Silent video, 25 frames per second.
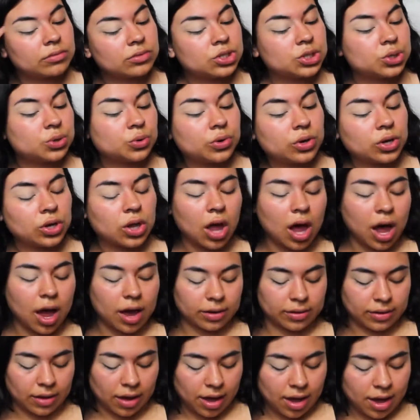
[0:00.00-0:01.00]
2
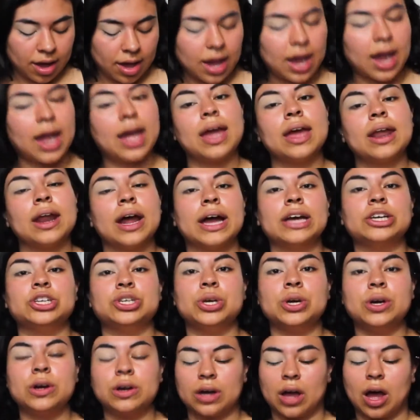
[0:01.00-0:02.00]
o'clock, and I
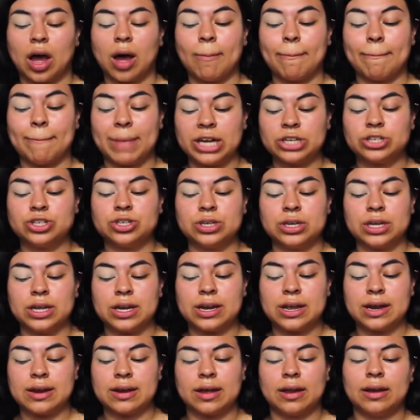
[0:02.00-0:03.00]
took a much
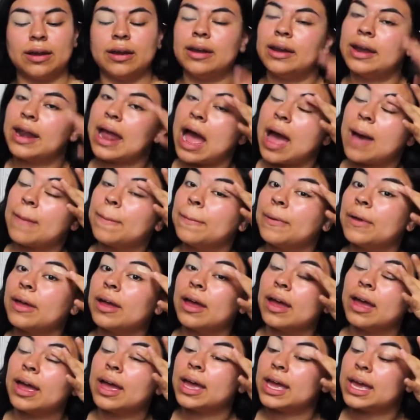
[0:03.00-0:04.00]
needed nap,
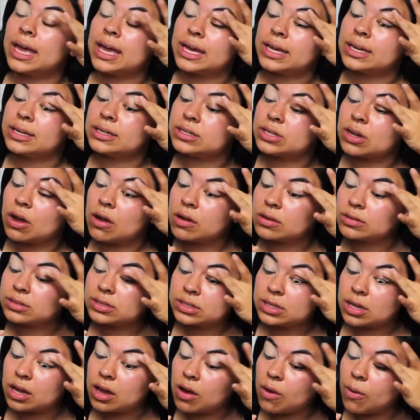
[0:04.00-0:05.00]
and
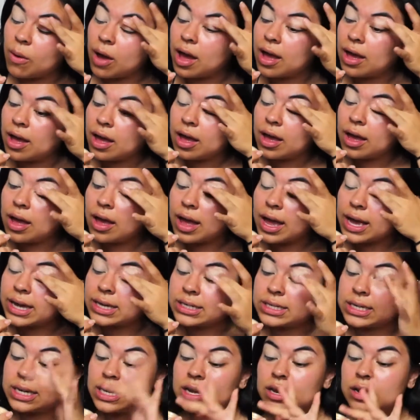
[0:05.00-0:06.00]
also I
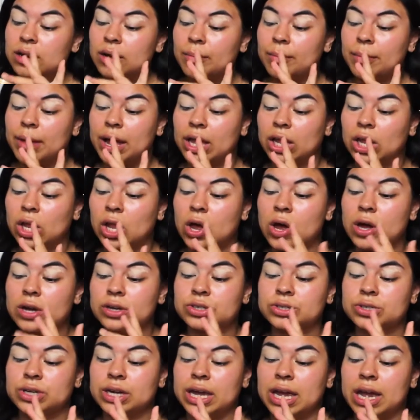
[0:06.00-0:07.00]
did my
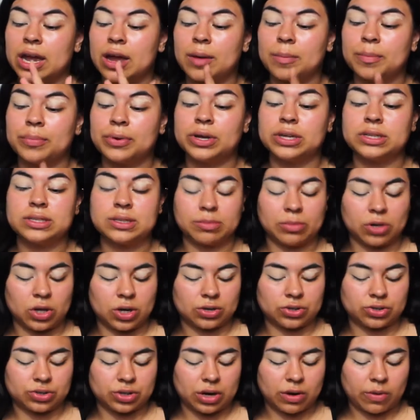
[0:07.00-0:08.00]
laundry, put some
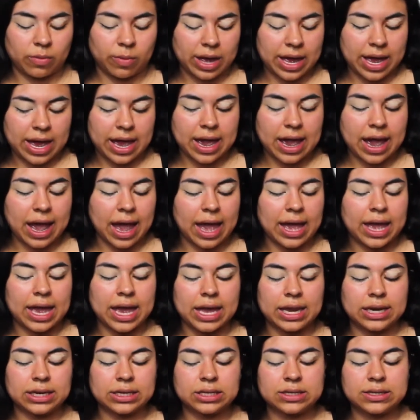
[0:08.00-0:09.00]
laundry away,
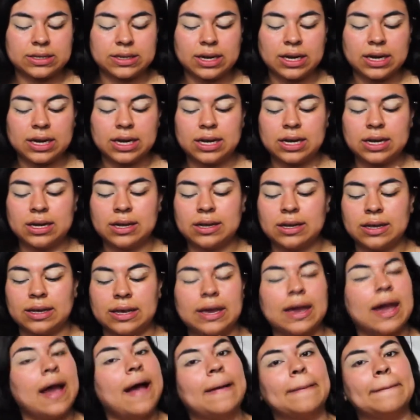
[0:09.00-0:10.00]
and
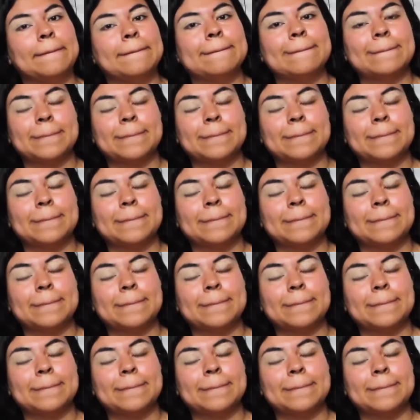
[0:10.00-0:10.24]
yeah.